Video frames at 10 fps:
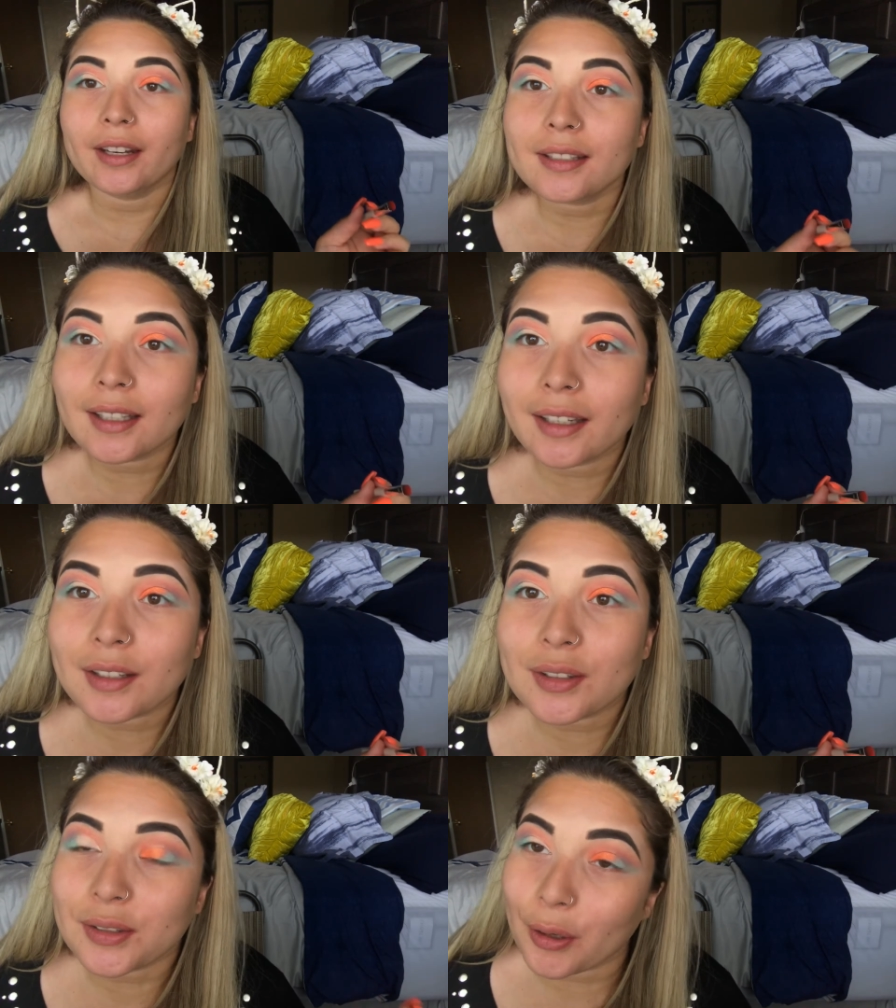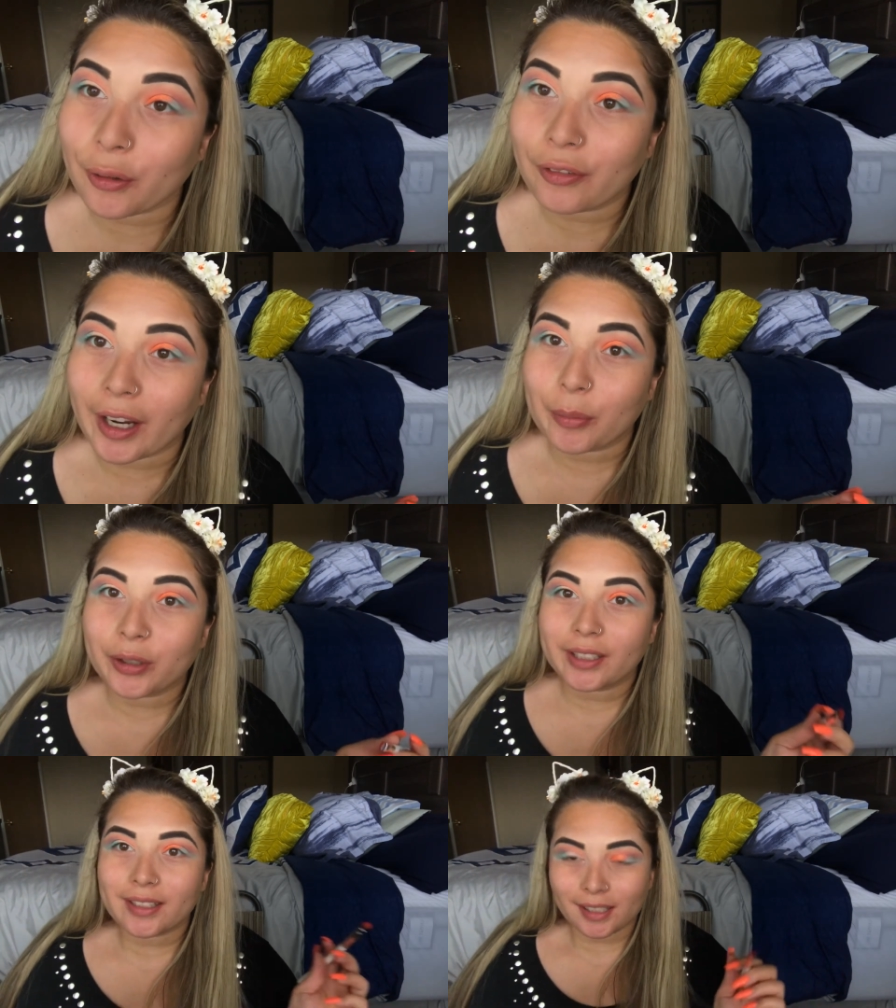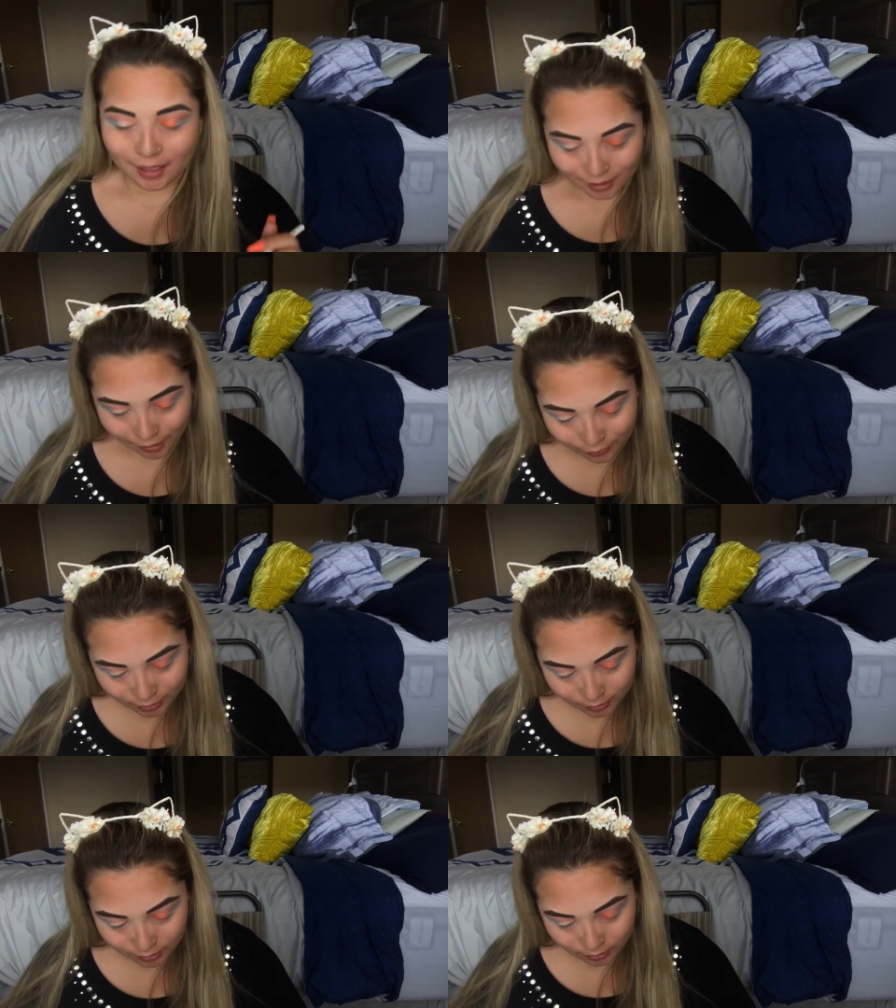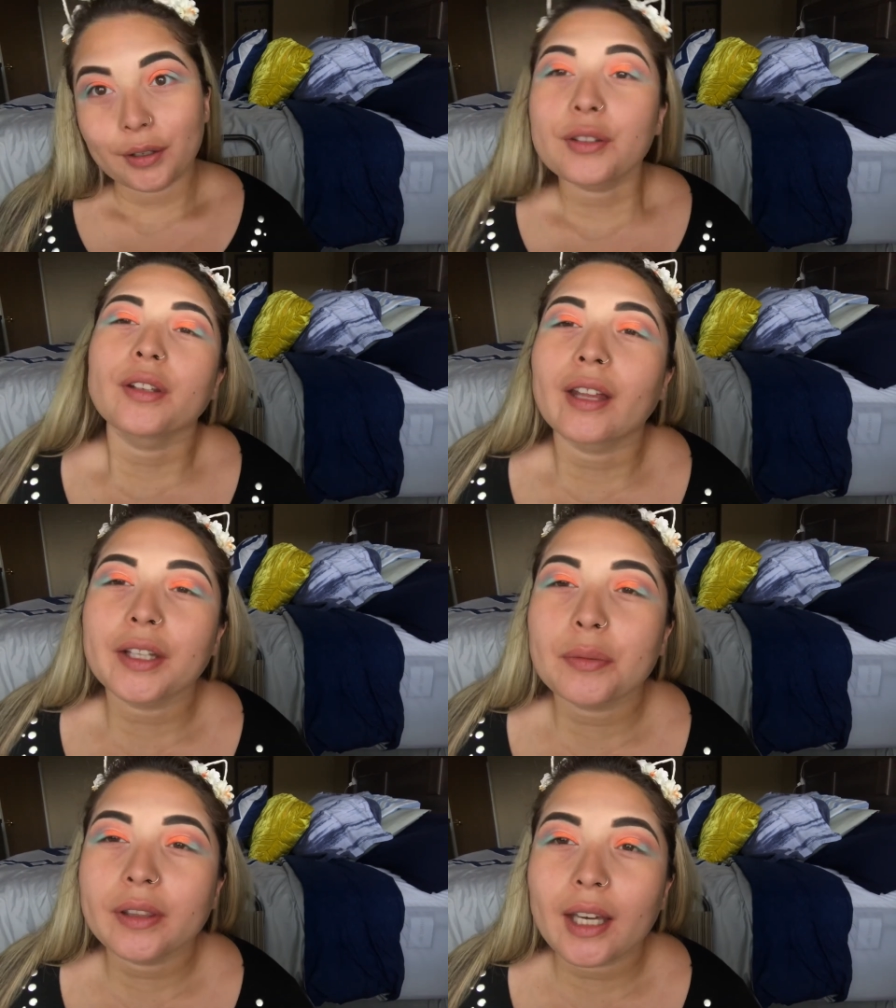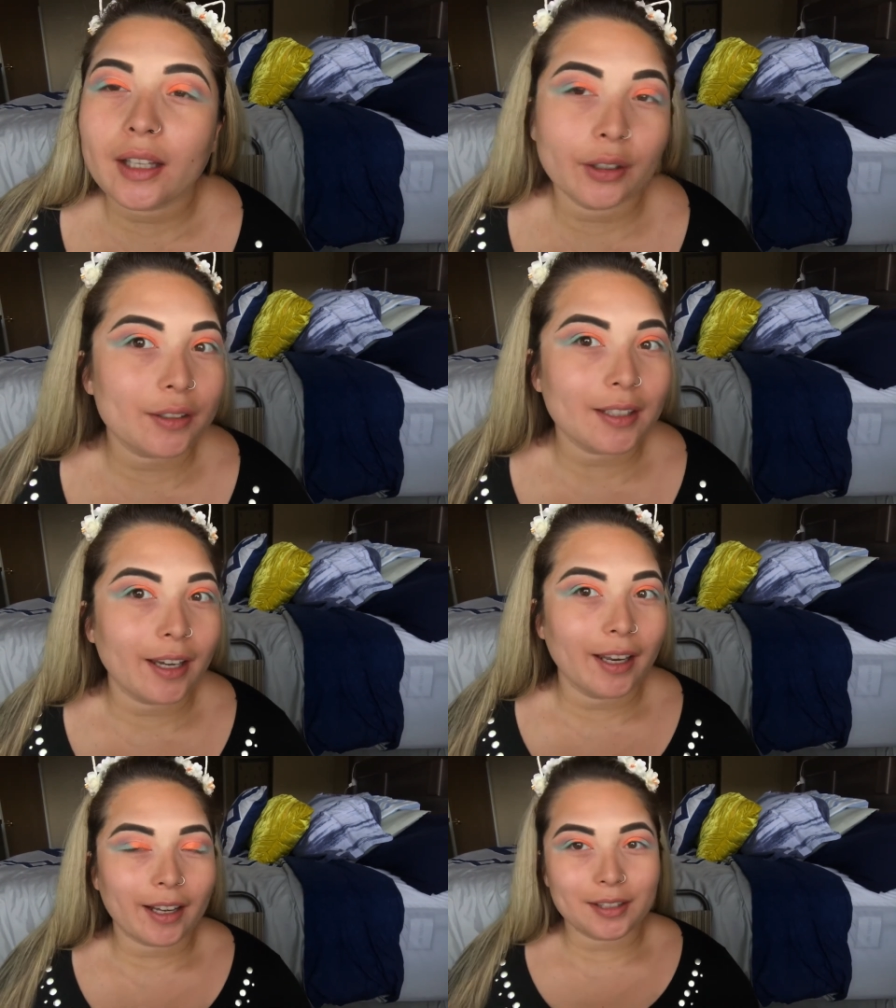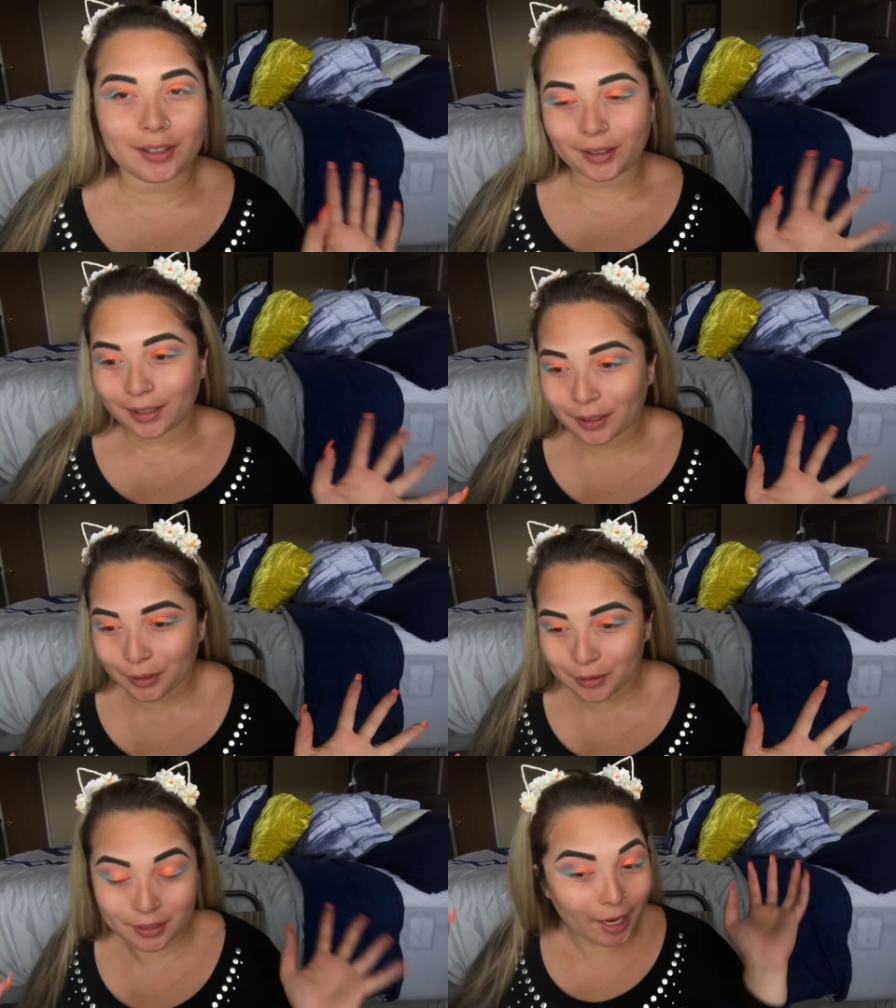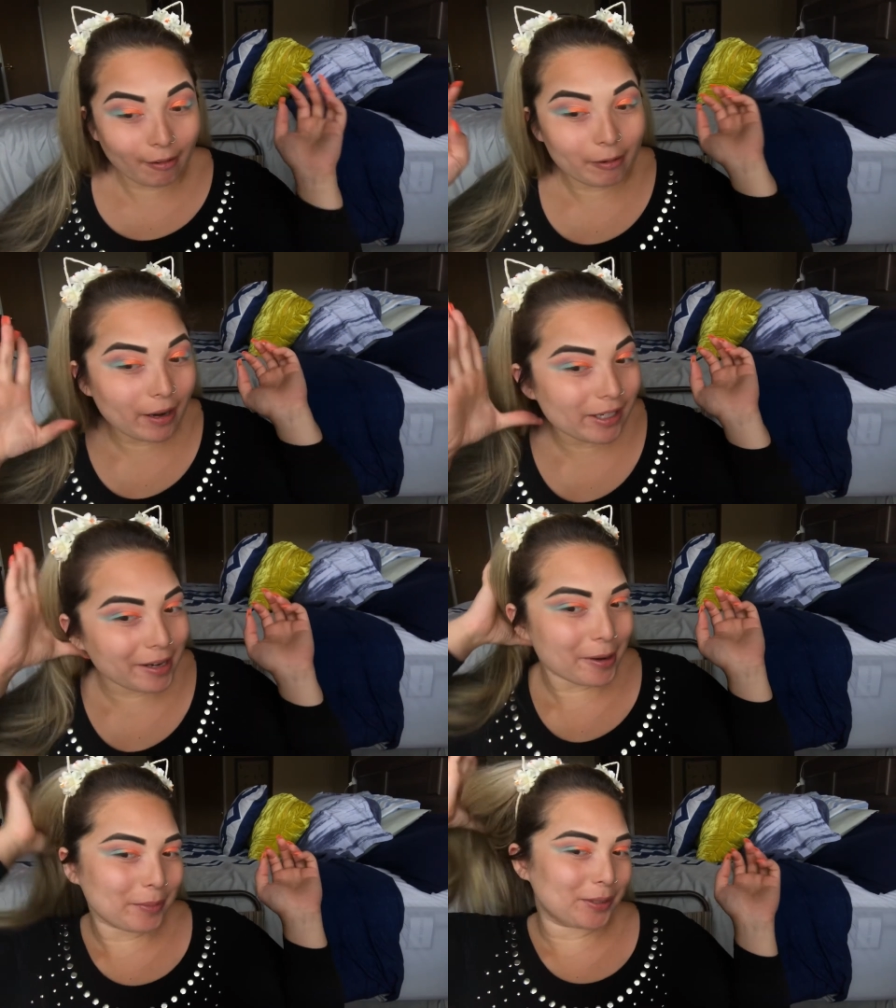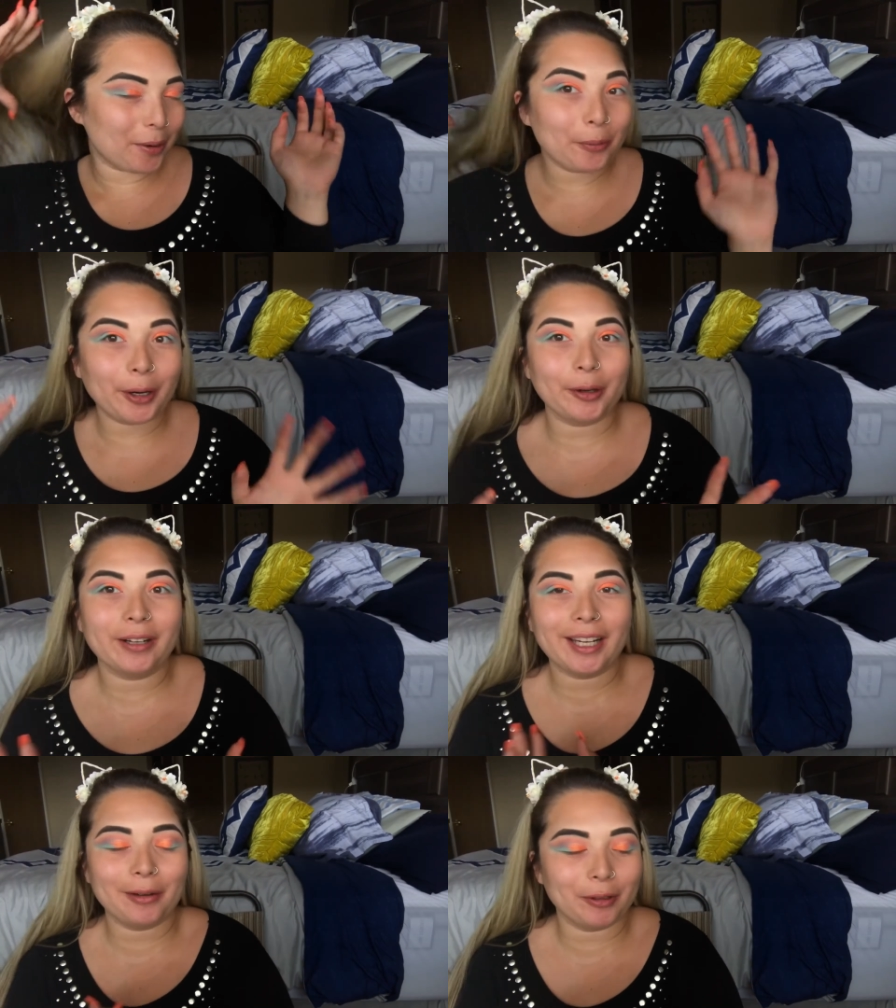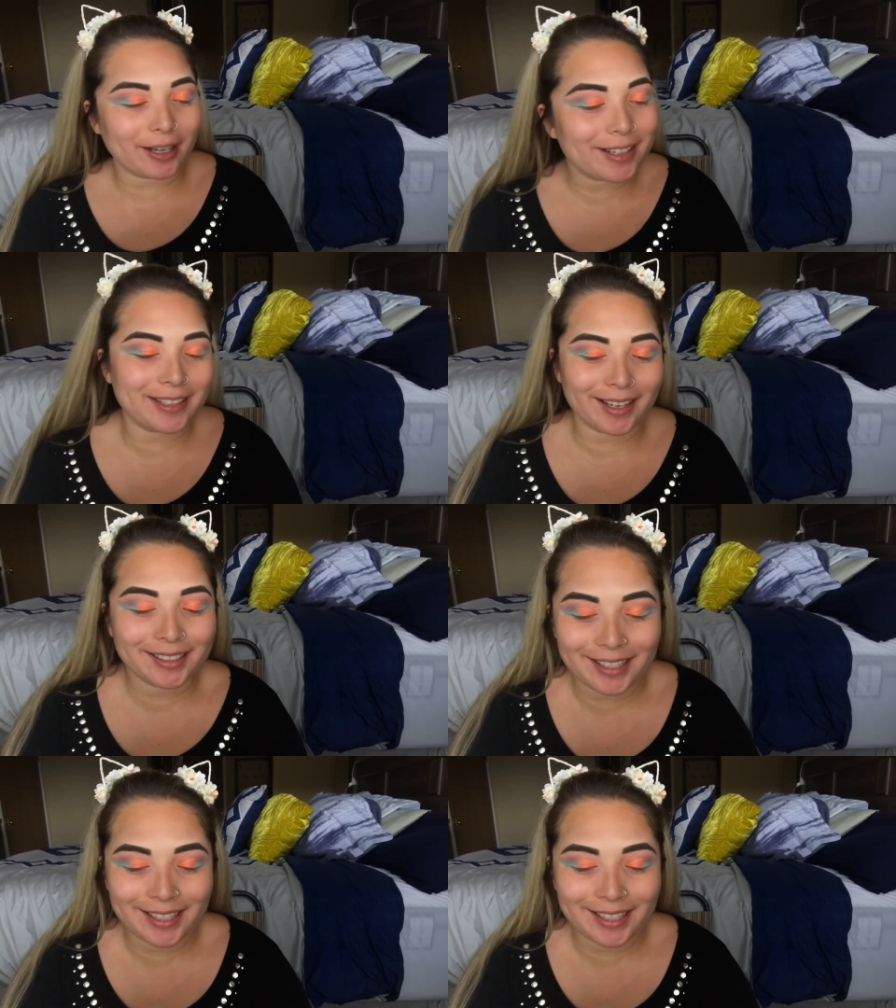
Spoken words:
is like so vibrant. Love it. So that's what that looks like. It's looking a little scary right now, but don't worry, we're not done